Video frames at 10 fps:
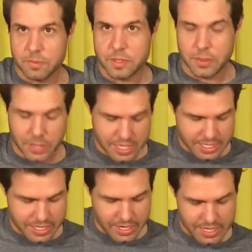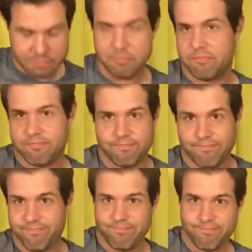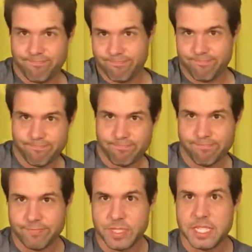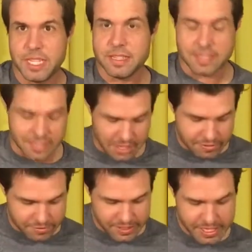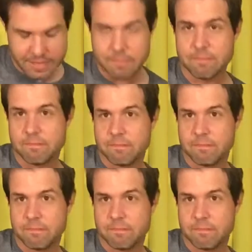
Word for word: See what I did there? I did stuff and then